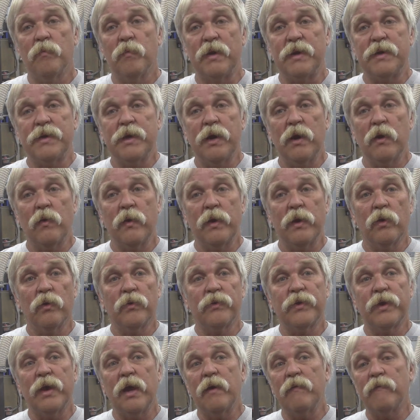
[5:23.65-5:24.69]

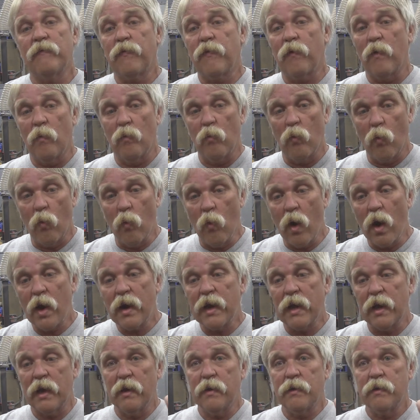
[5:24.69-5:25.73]
materials in from
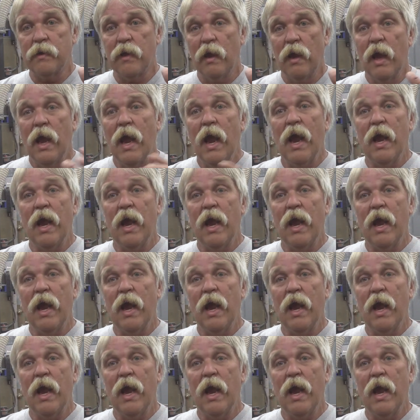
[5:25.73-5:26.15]
one end